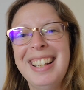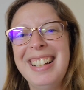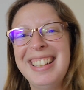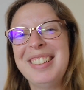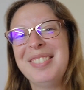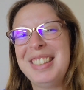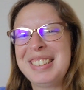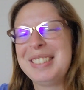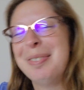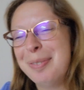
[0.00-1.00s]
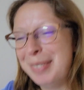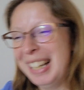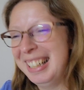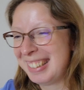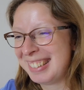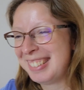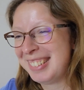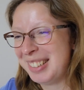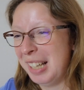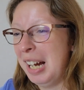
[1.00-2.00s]
Hi, welcome back.
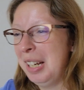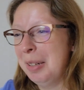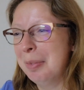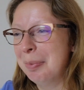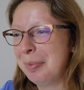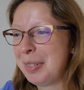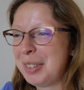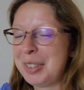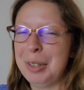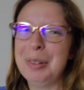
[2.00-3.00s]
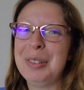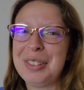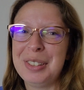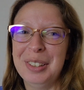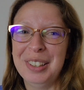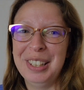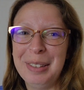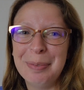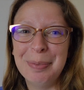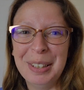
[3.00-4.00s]
I am so
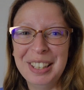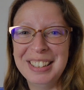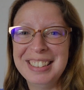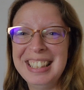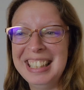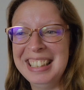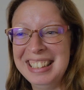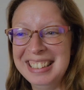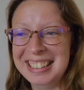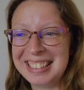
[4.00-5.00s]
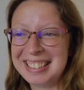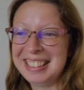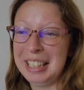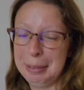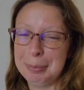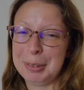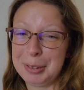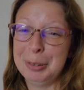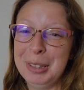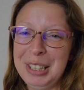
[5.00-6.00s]
sorry, but it is
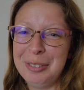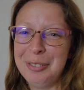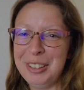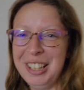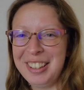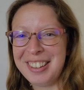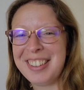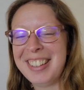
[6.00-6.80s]
April 25th.